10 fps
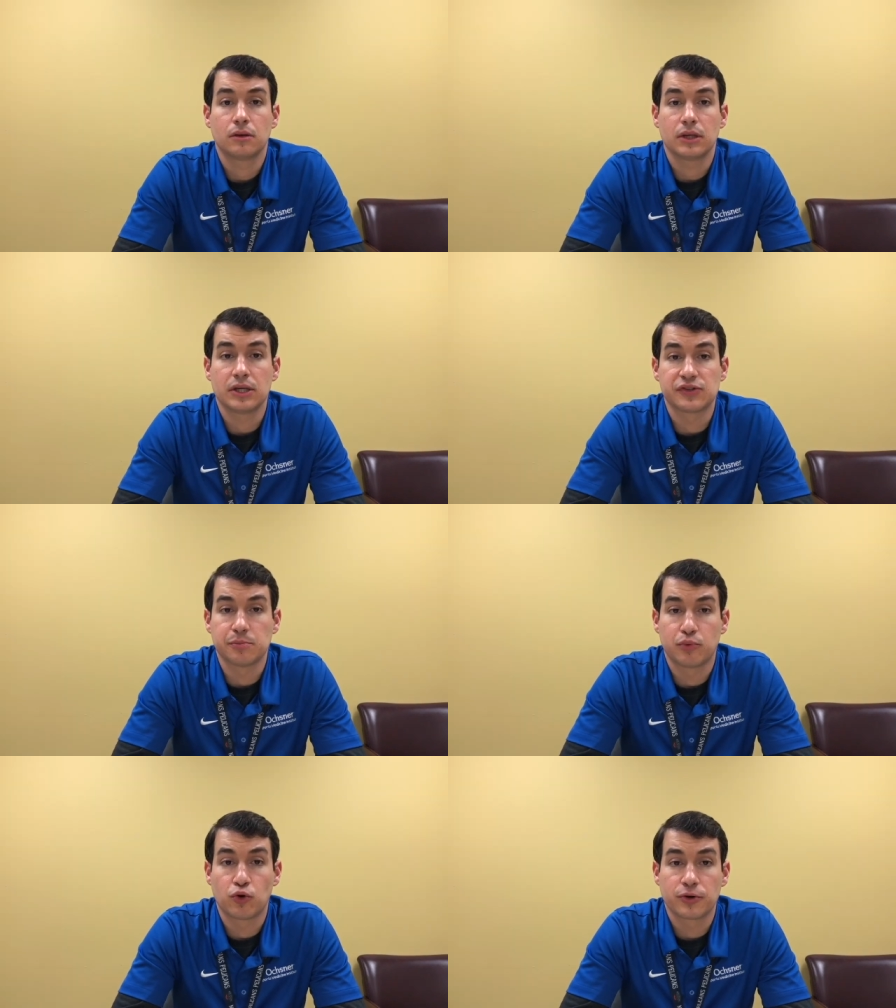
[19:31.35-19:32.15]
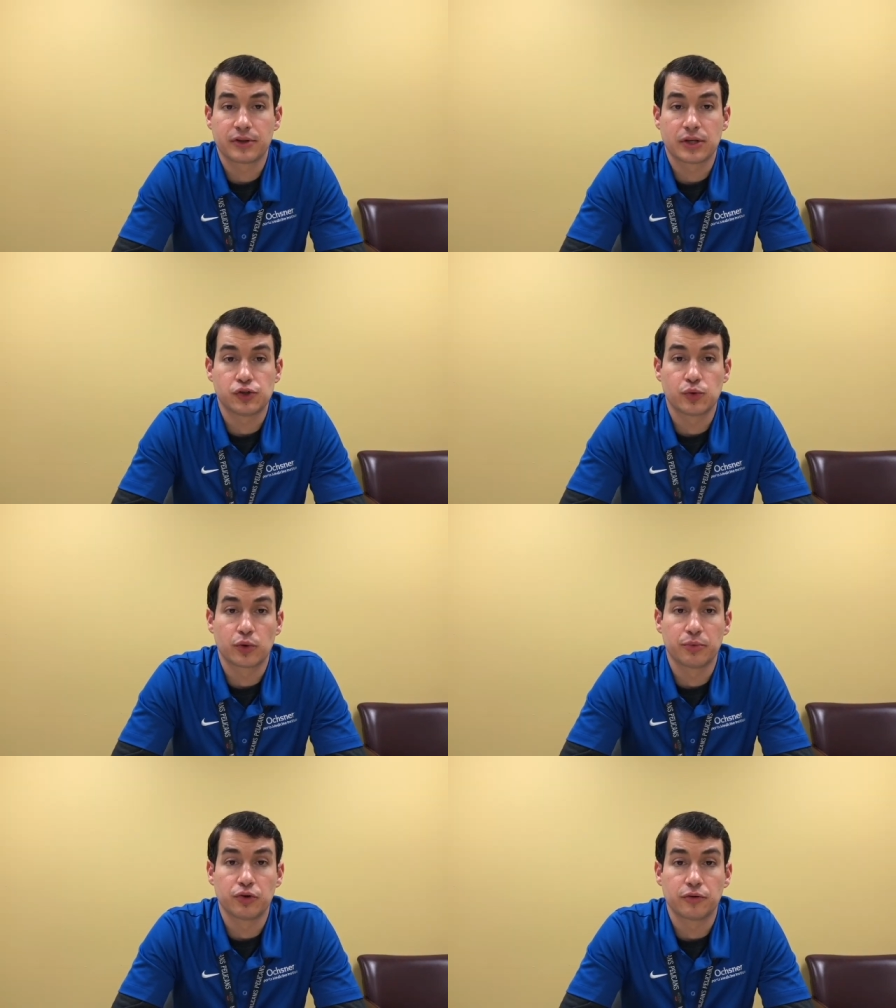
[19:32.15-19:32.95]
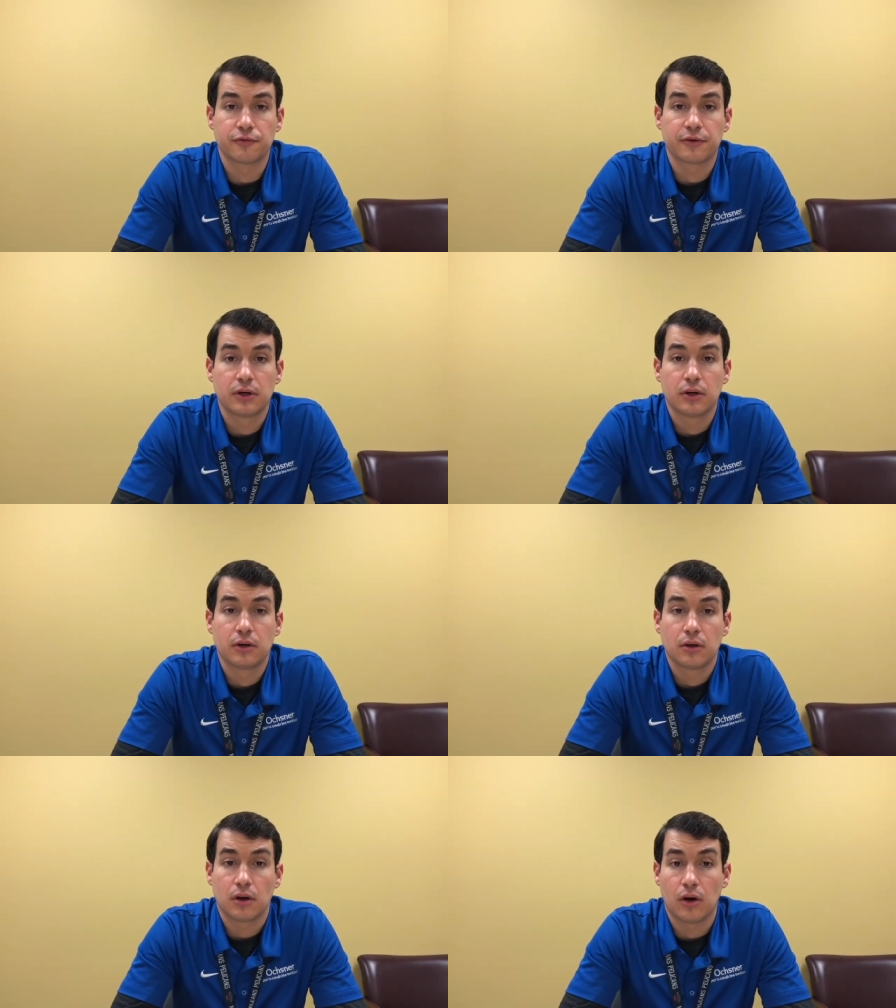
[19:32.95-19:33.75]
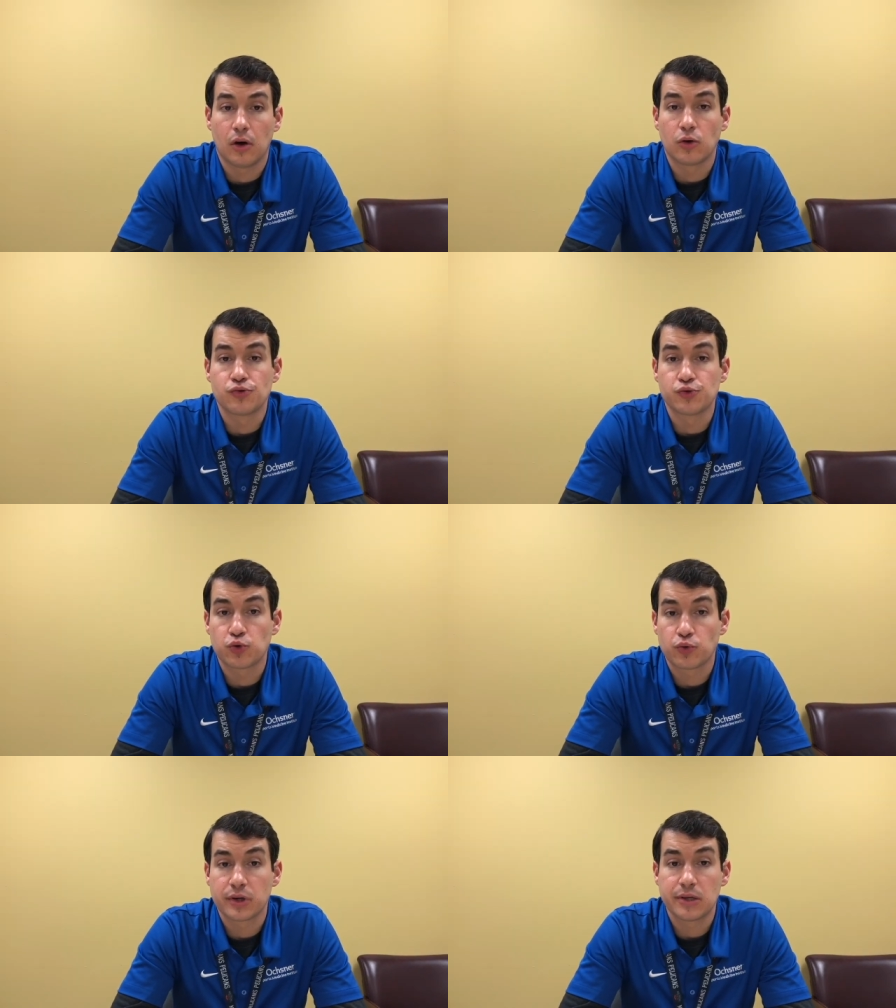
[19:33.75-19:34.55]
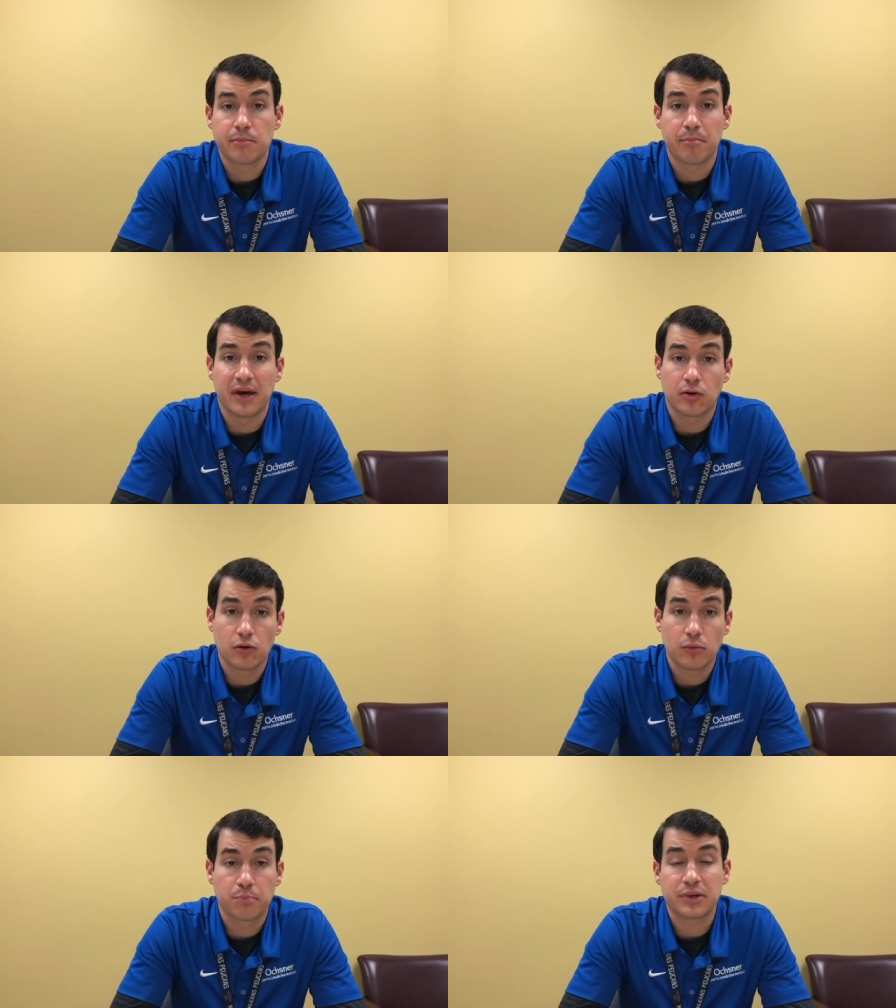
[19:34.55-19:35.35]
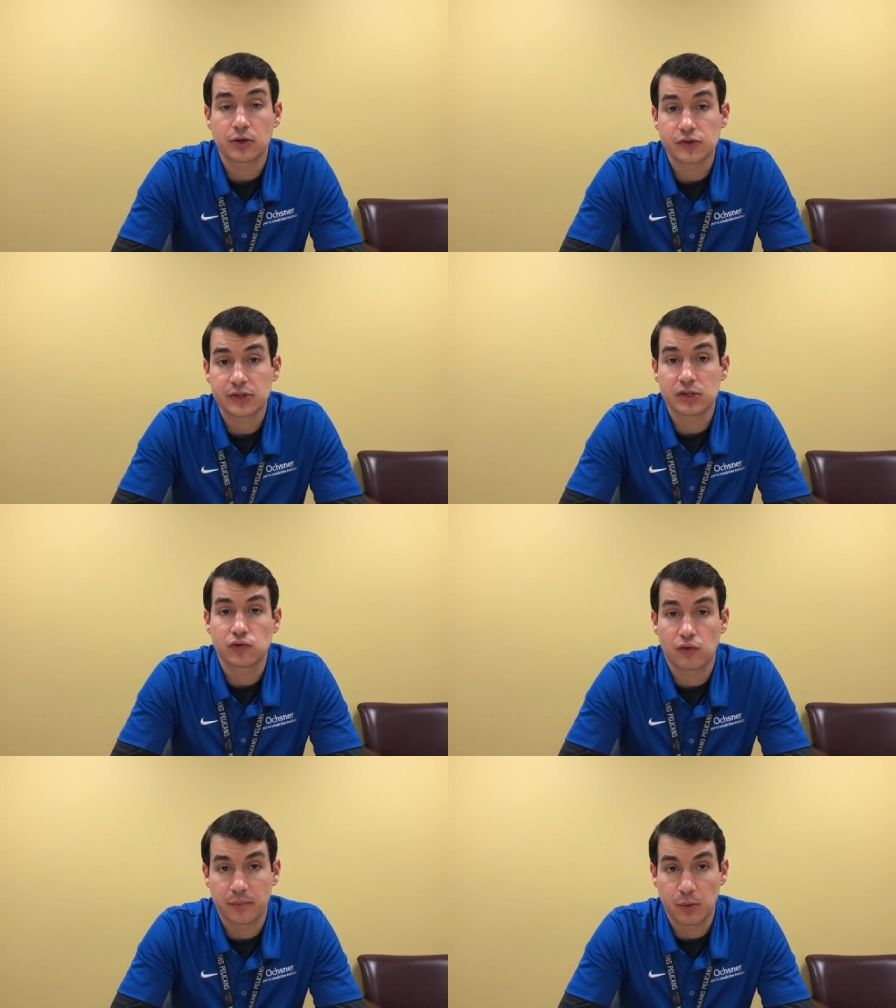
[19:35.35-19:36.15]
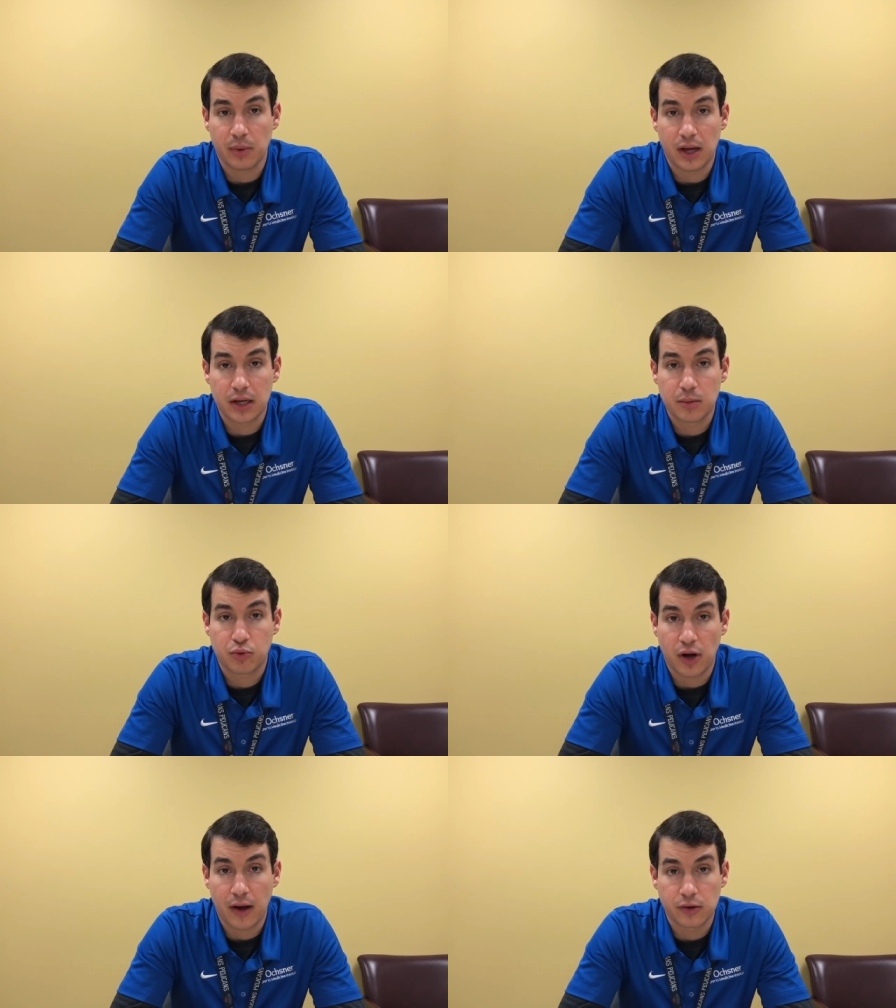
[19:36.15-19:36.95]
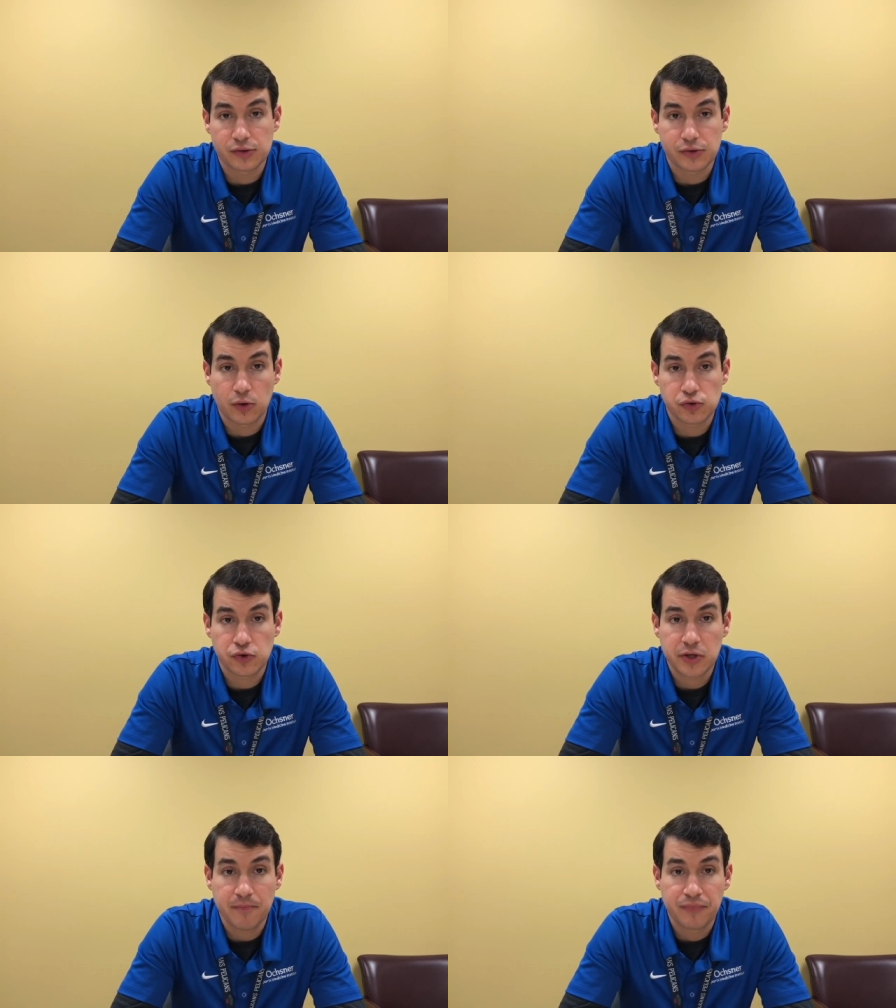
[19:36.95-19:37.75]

It's important that you remove all jewelry, metal, piercings from your body prior to surgery.